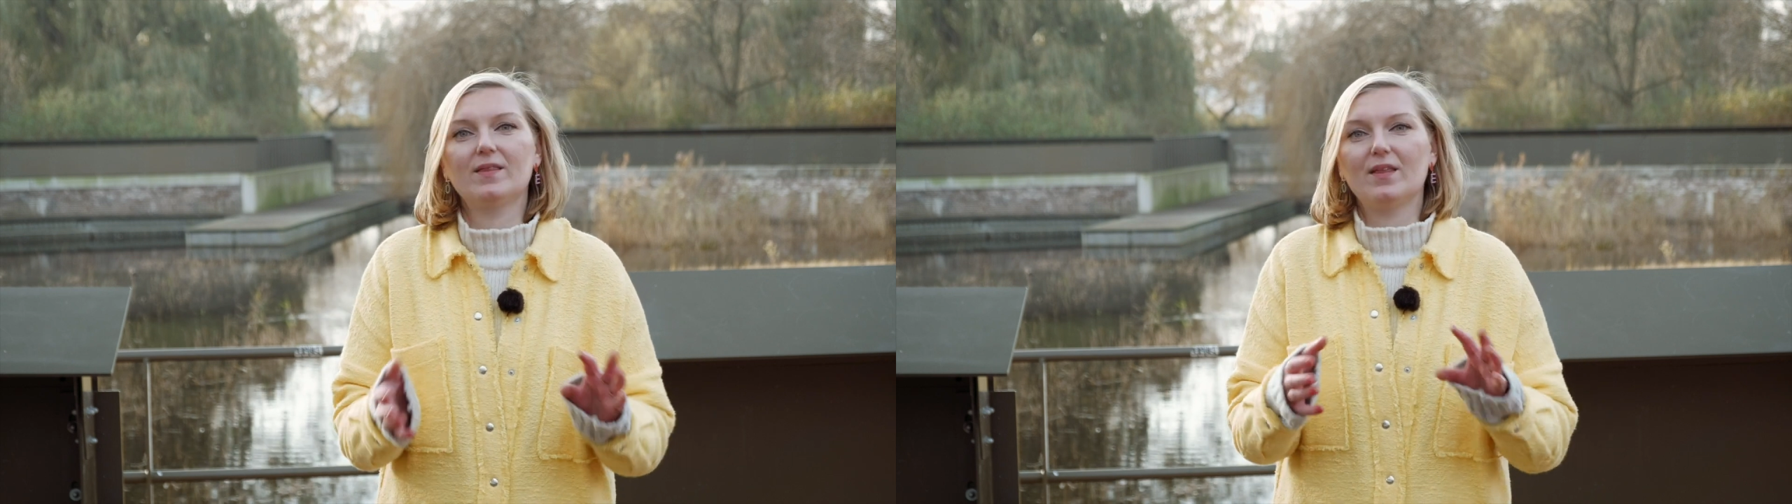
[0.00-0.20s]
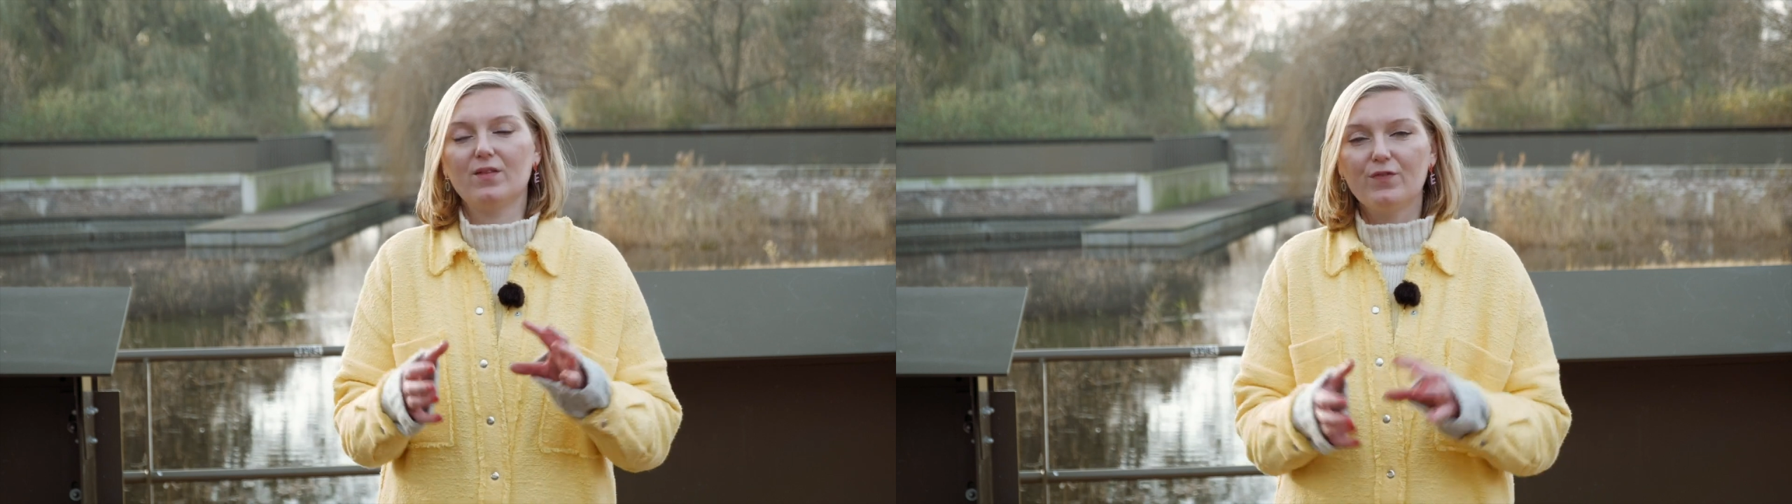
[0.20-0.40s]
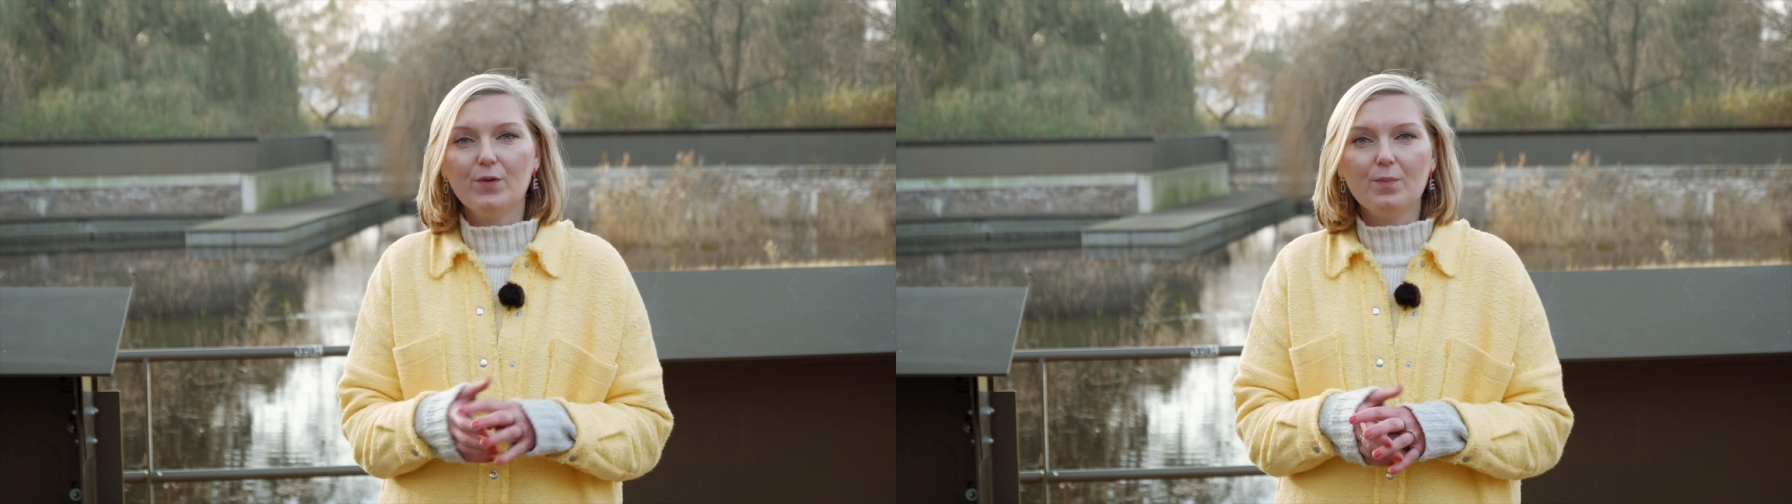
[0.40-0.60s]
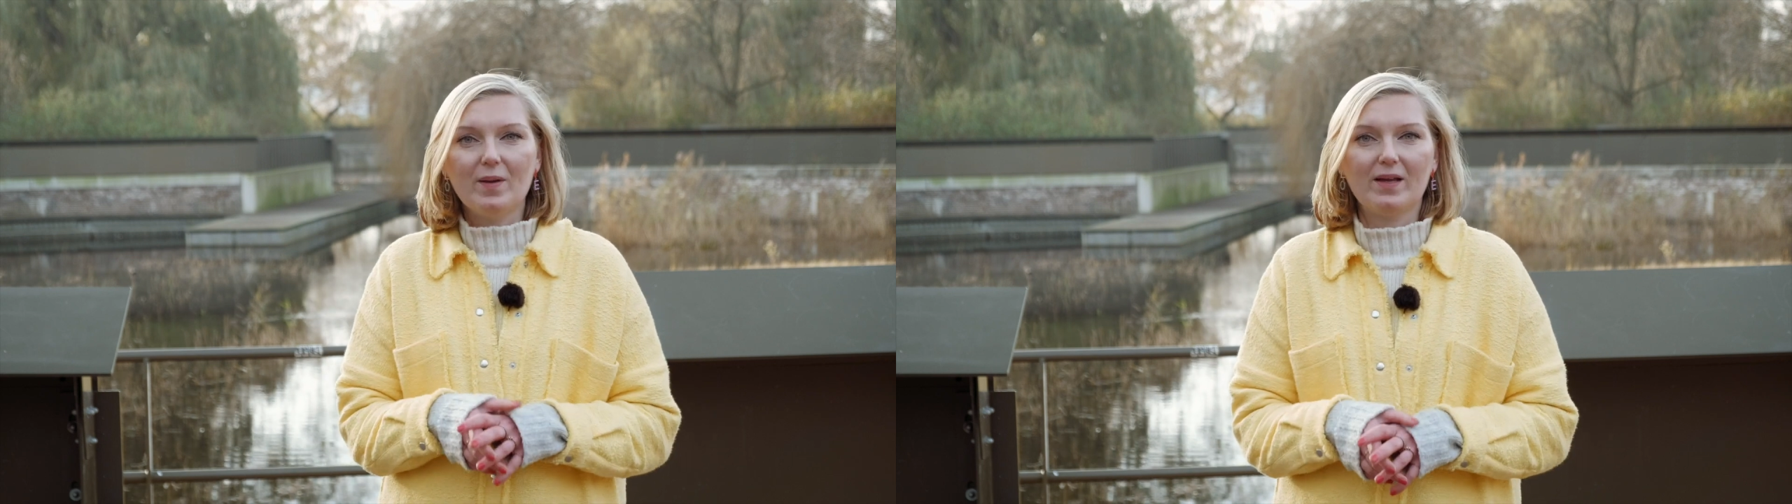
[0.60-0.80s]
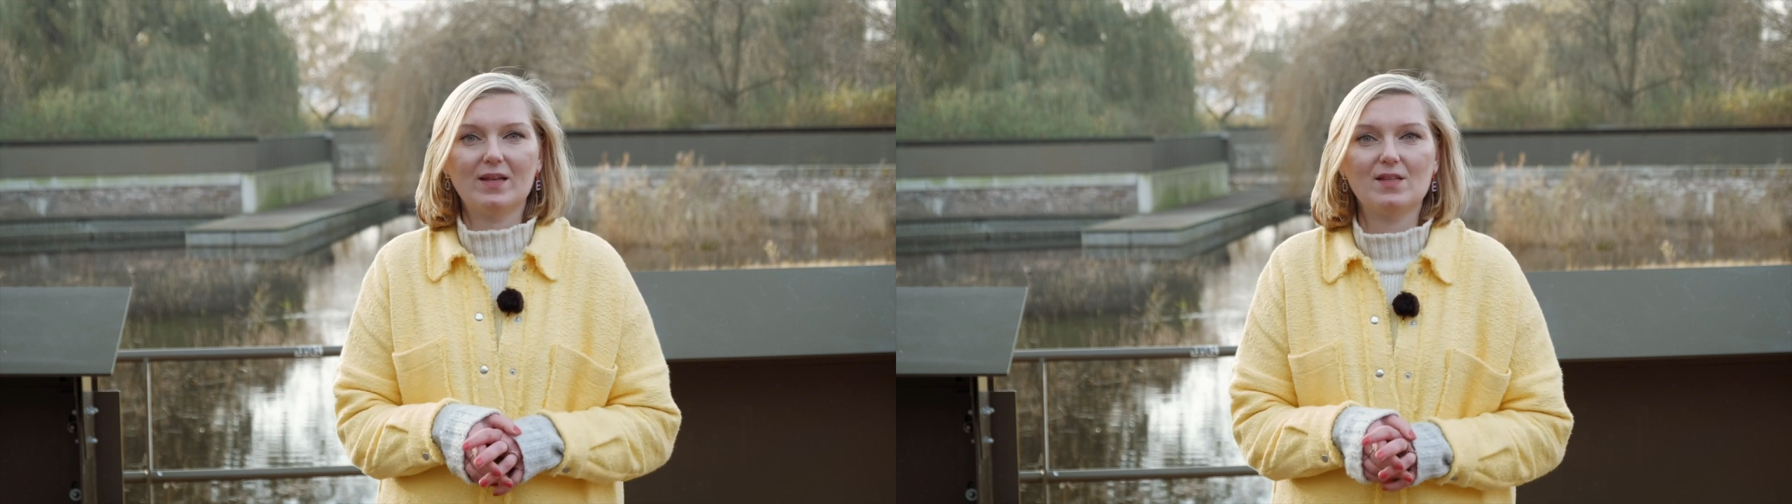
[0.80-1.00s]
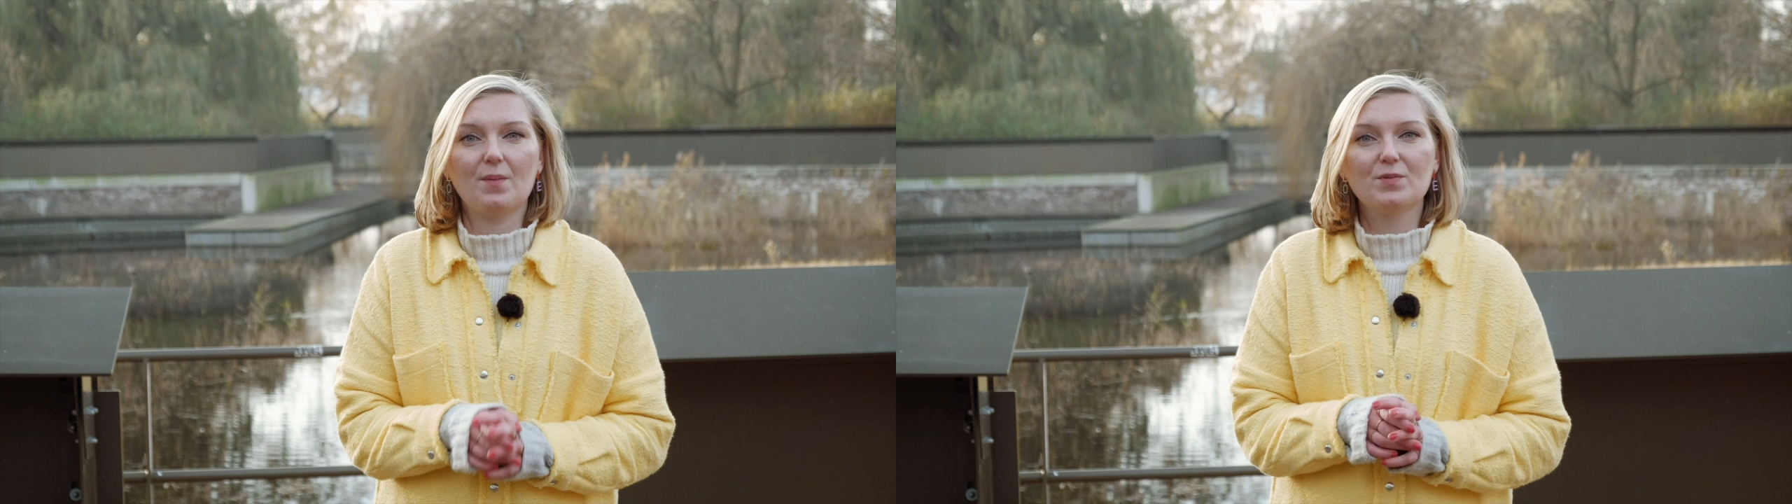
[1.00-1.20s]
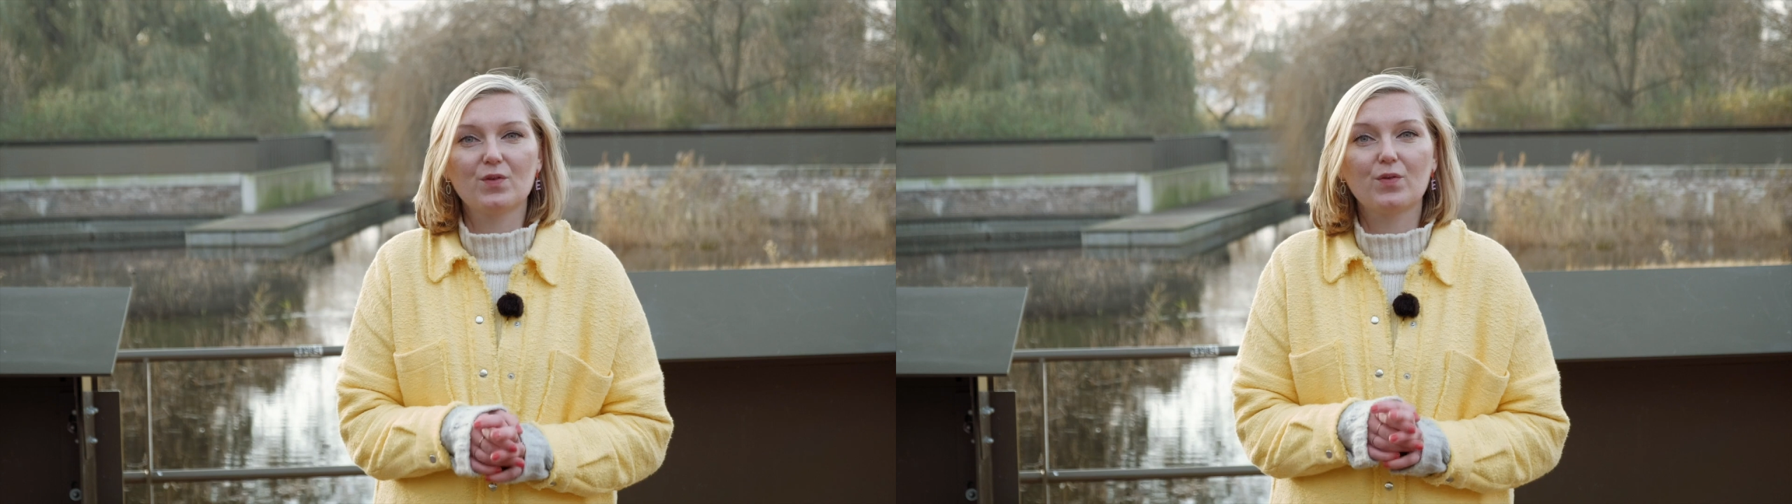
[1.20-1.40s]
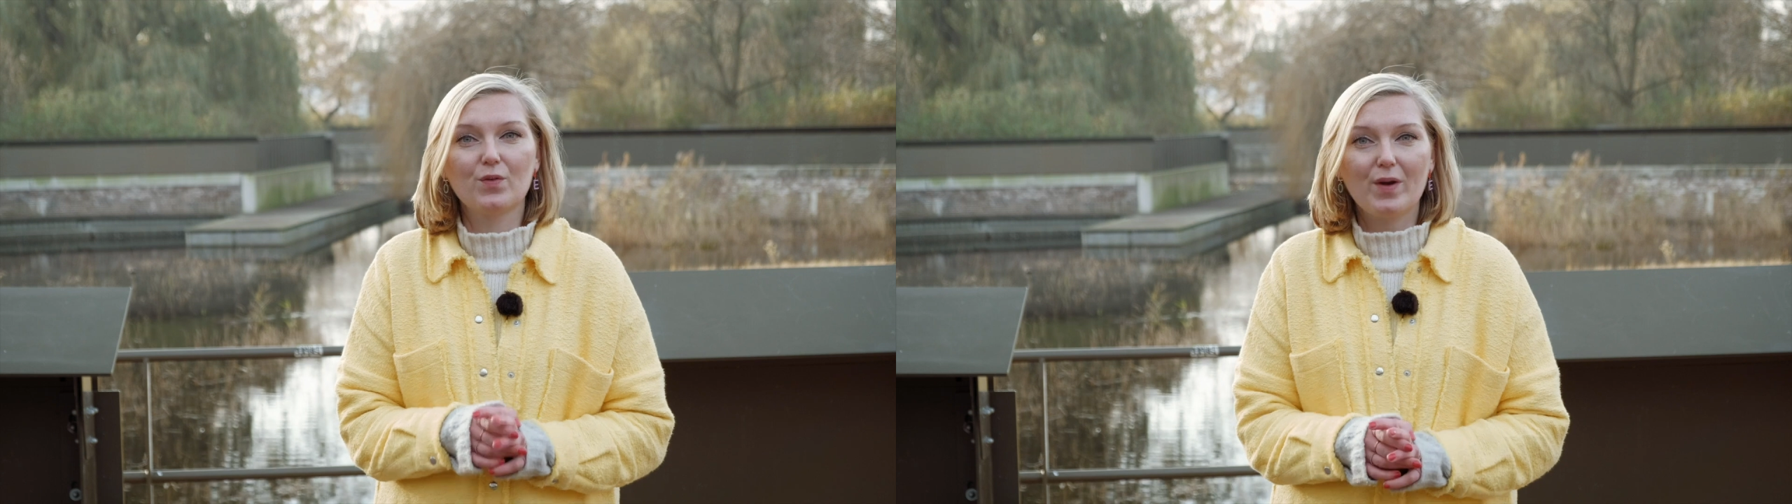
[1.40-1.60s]
that the food bank has up to
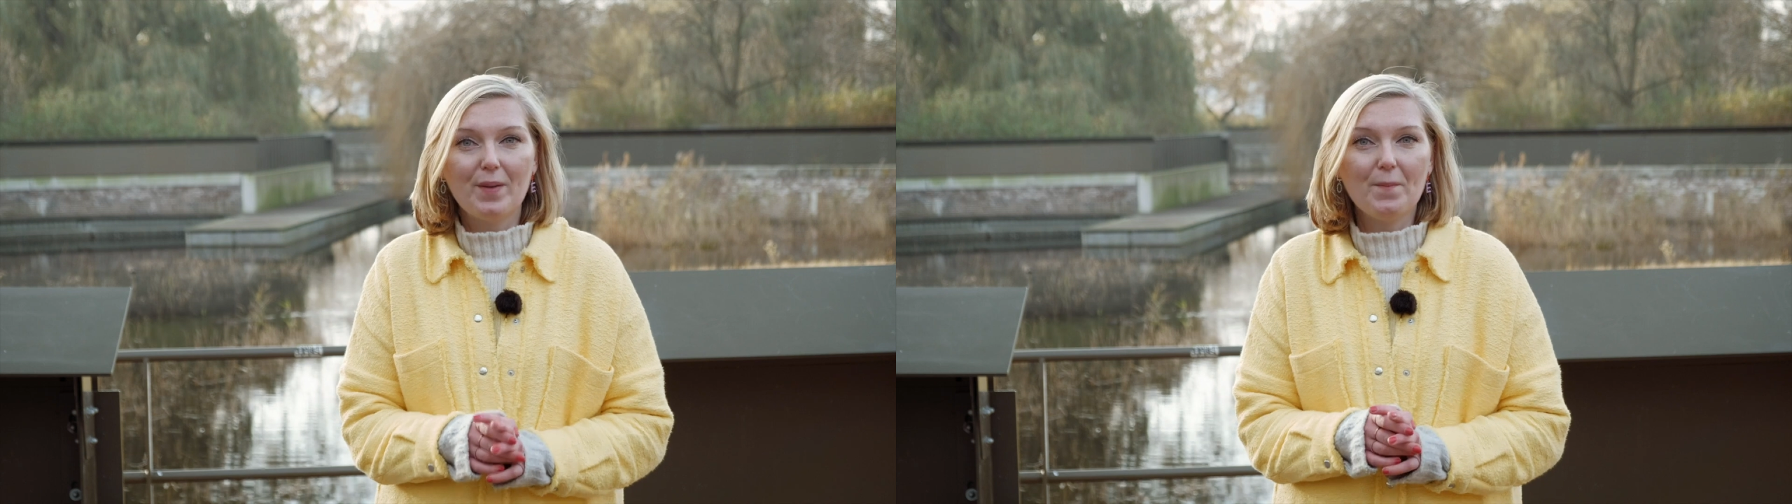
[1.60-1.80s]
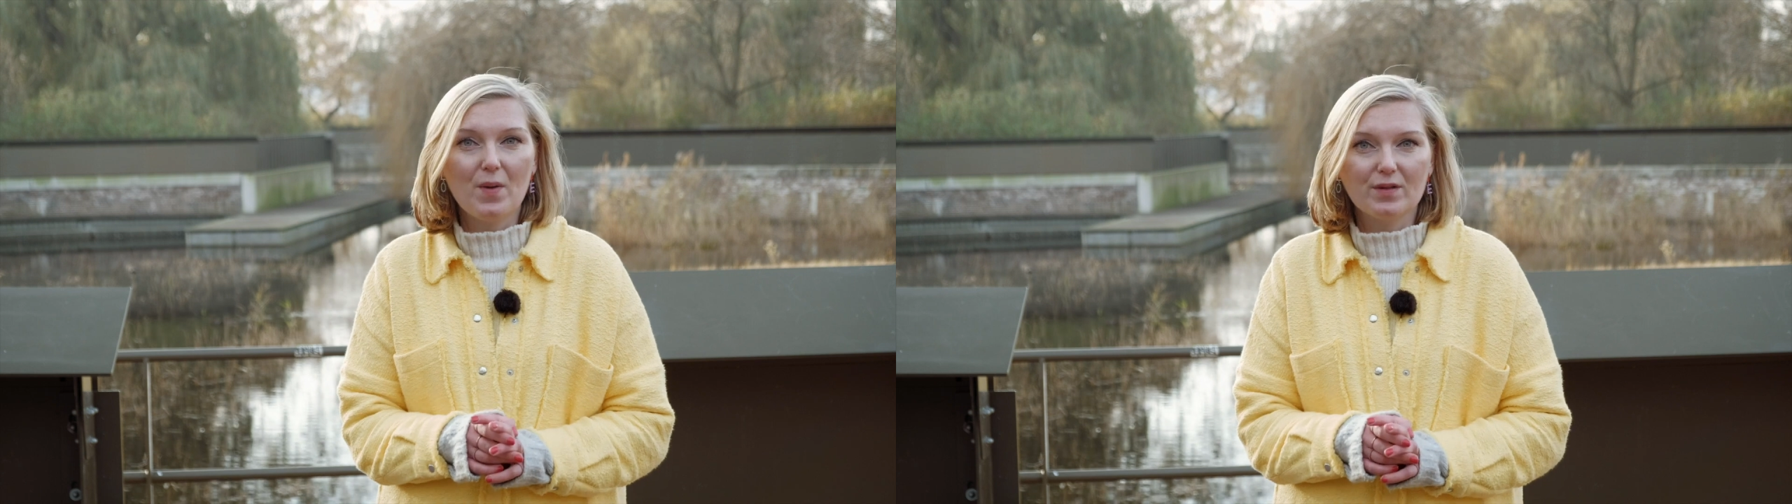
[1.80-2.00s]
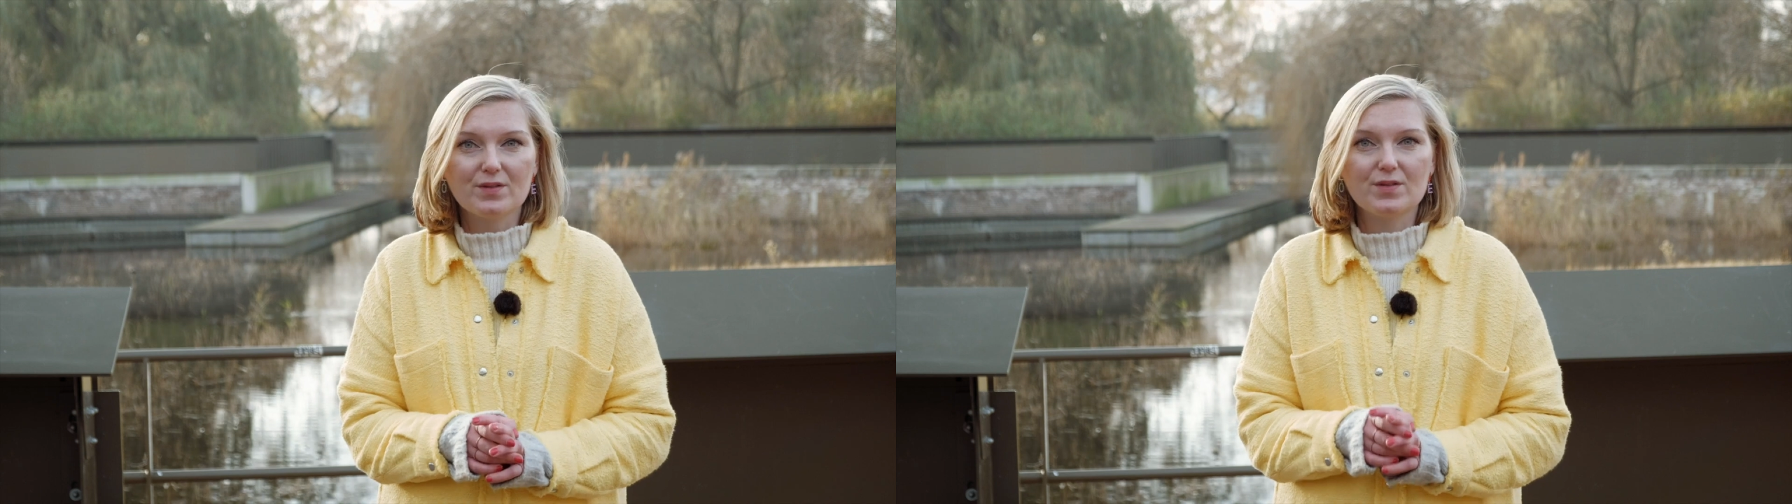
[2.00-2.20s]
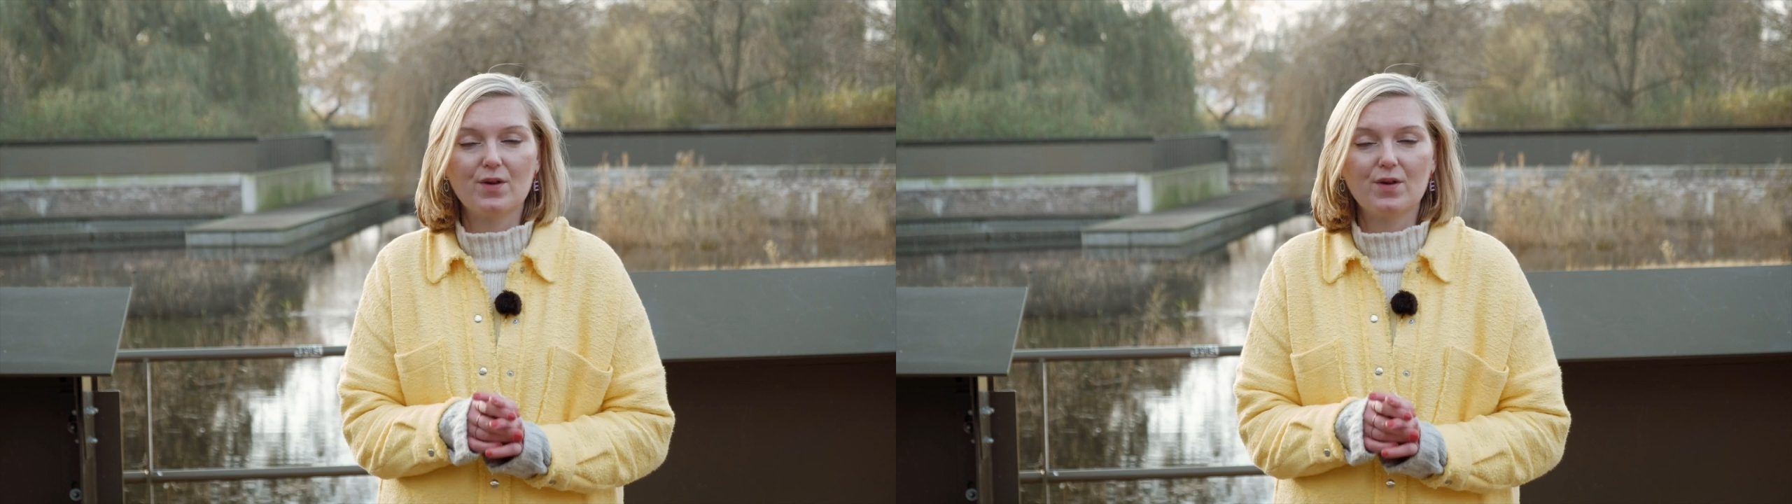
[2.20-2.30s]
3 months